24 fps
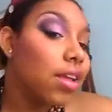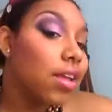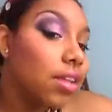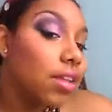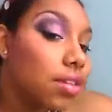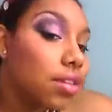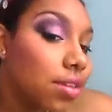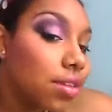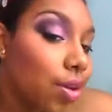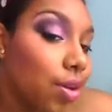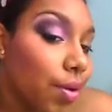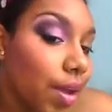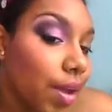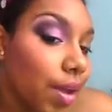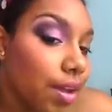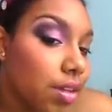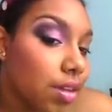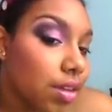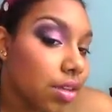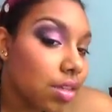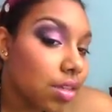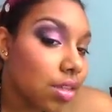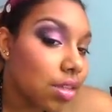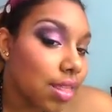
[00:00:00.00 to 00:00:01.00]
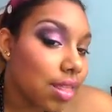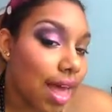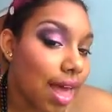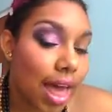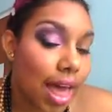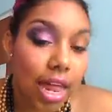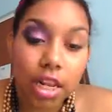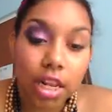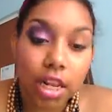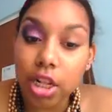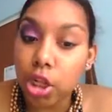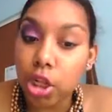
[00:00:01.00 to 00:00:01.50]
So here's
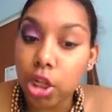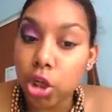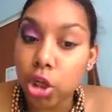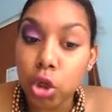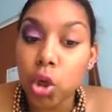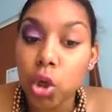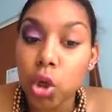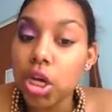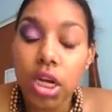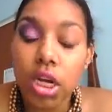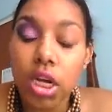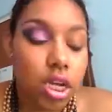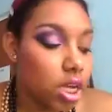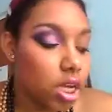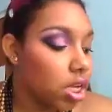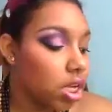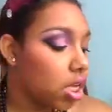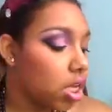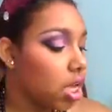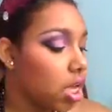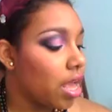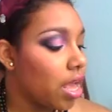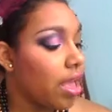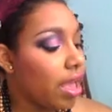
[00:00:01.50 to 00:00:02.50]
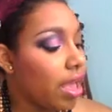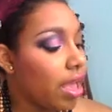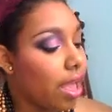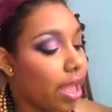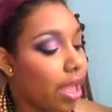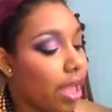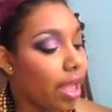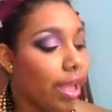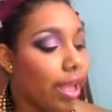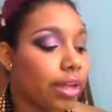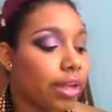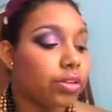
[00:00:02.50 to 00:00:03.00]
that look,
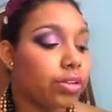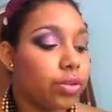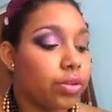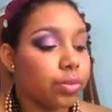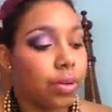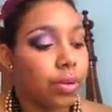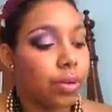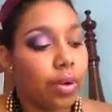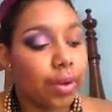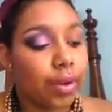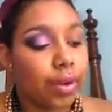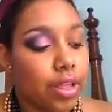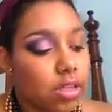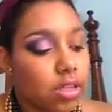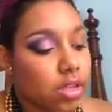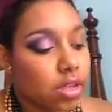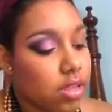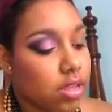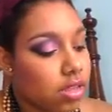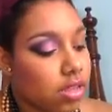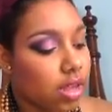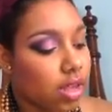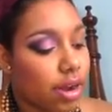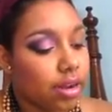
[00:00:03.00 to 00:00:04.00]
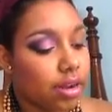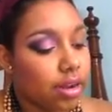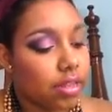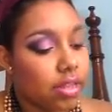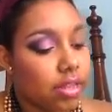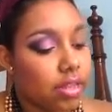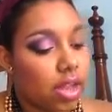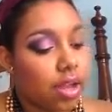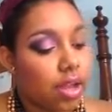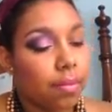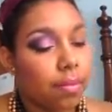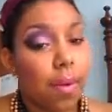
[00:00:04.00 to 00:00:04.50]
and we're going to start.
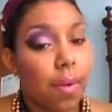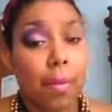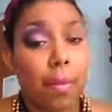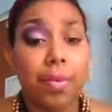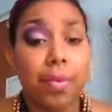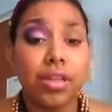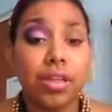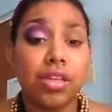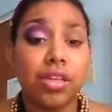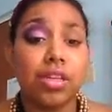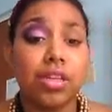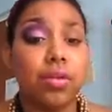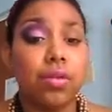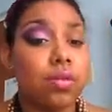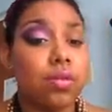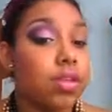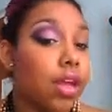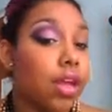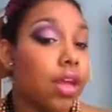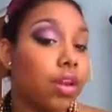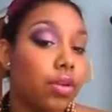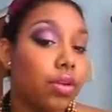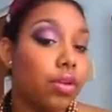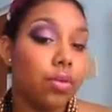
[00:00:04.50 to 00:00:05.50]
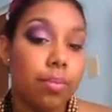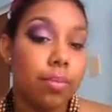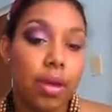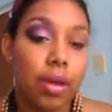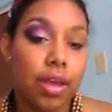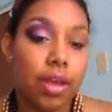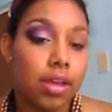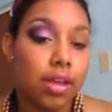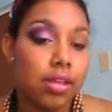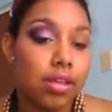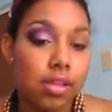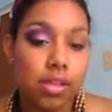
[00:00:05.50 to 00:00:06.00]
I'm going to use a nude
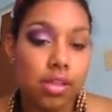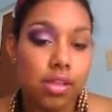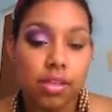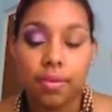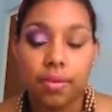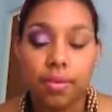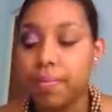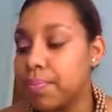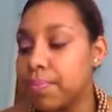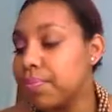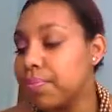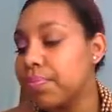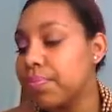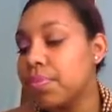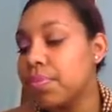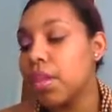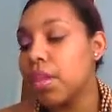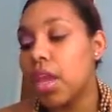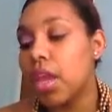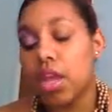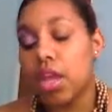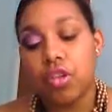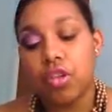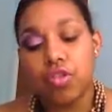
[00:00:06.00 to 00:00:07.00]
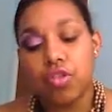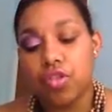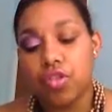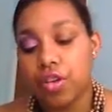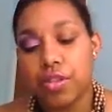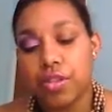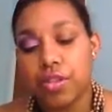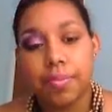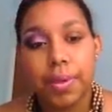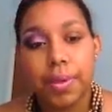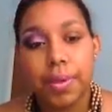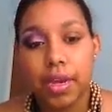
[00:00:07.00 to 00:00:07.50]
base,
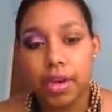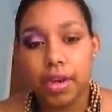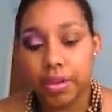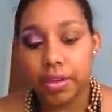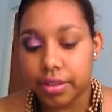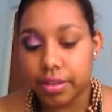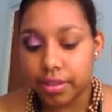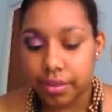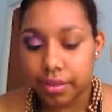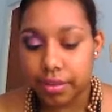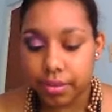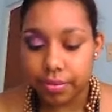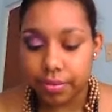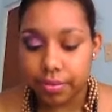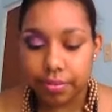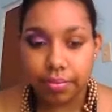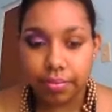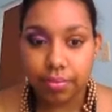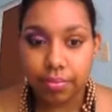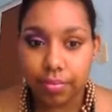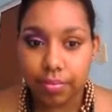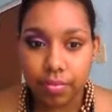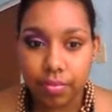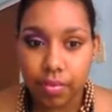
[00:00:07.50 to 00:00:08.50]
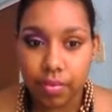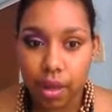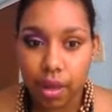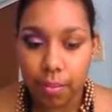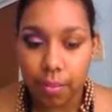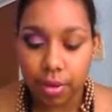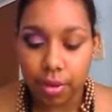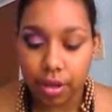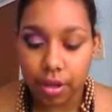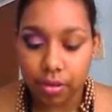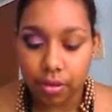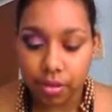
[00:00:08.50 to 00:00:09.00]
just because I'm
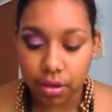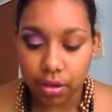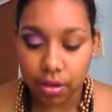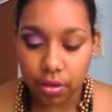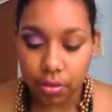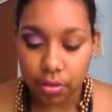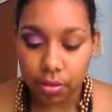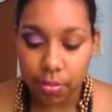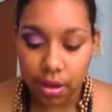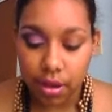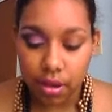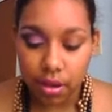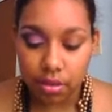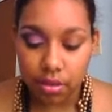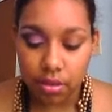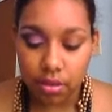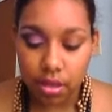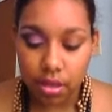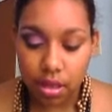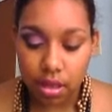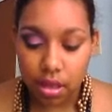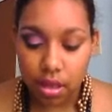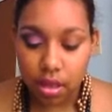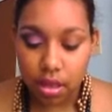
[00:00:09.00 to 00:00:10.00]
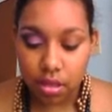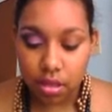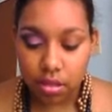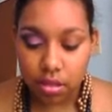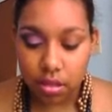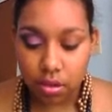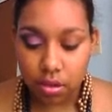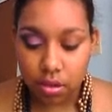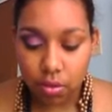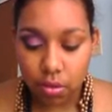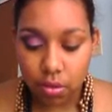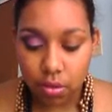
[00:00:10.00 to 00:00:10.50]
going to use a nude base.
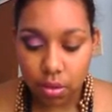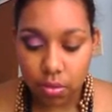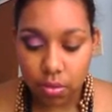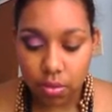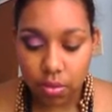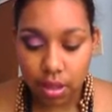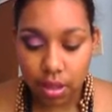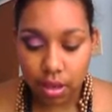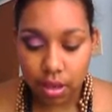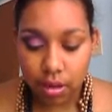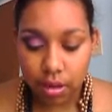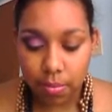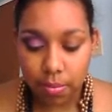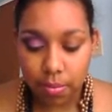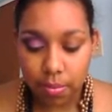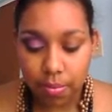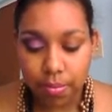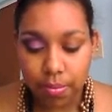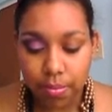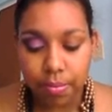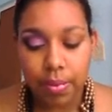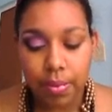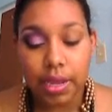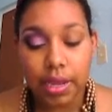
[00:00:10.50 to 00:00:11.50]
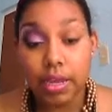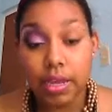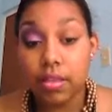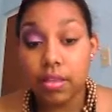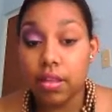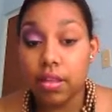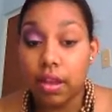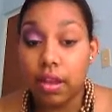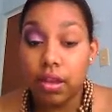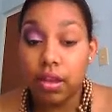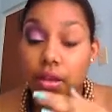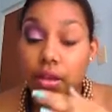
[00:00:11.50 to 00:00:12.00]
So use any base
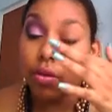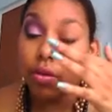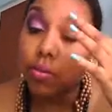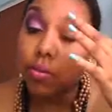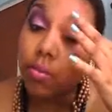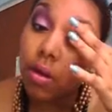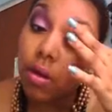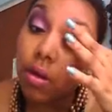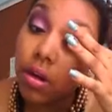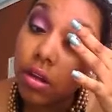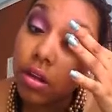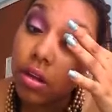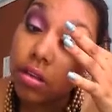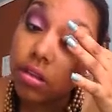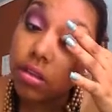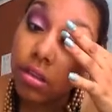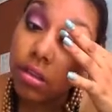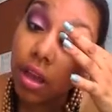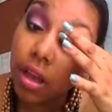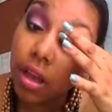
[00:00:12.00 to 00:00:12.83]
that you want.